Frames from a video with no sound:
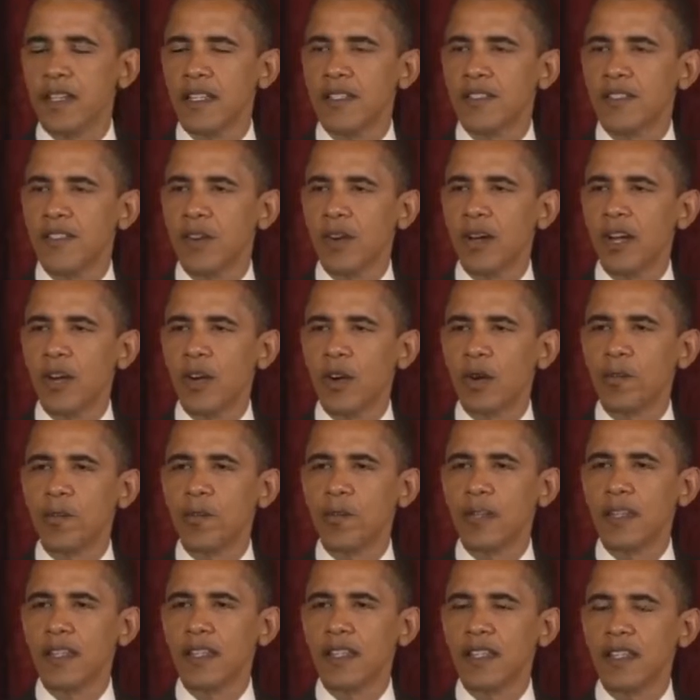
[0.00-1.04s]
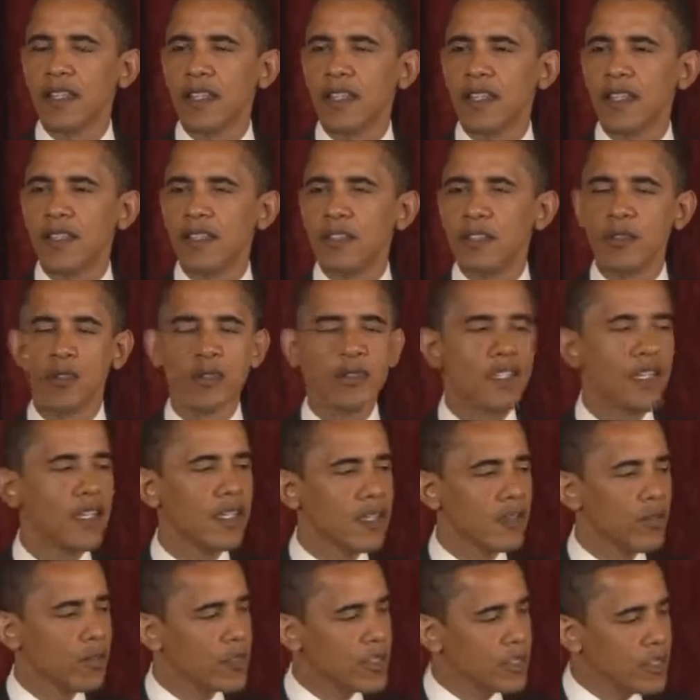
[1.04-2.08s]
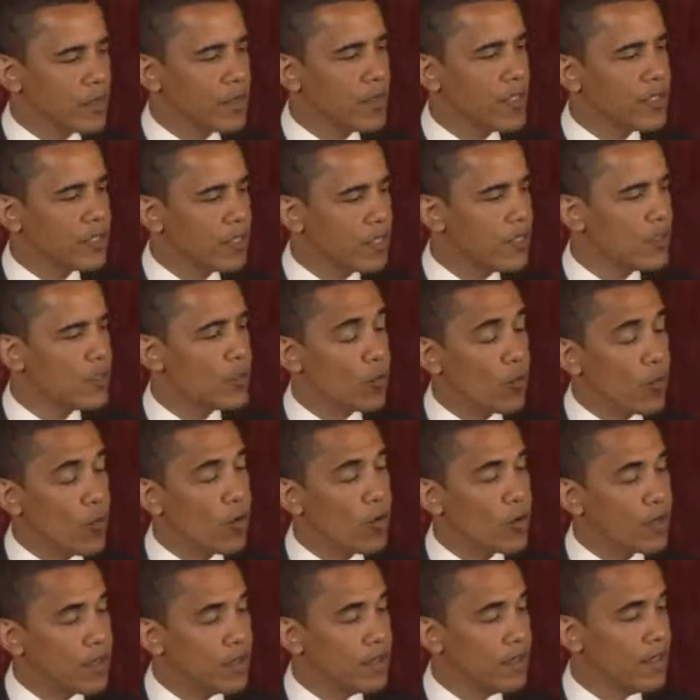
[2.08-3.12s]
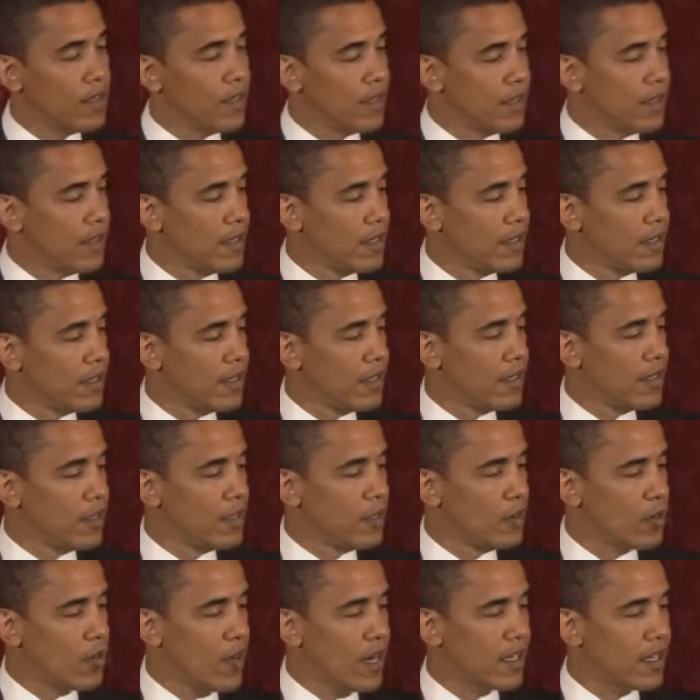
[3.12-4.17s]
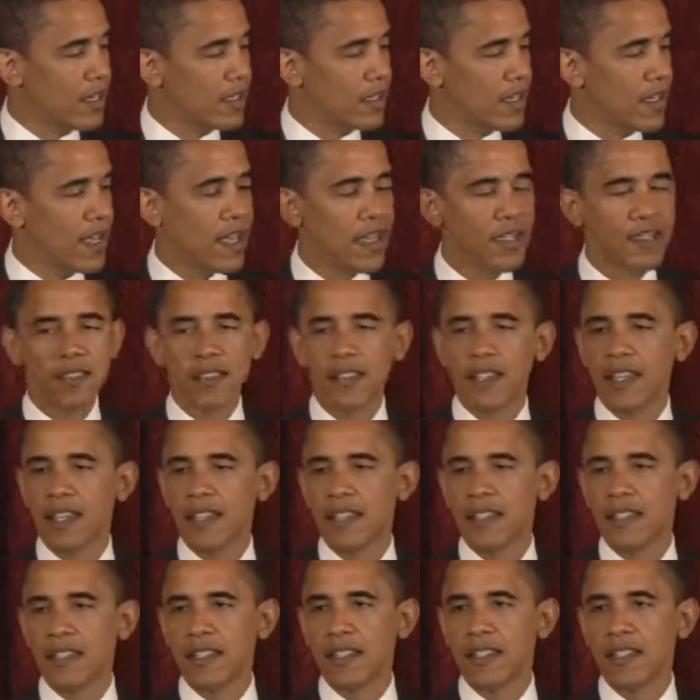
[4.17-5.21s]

And so I hope that as you see the recipients of this award, you recognize that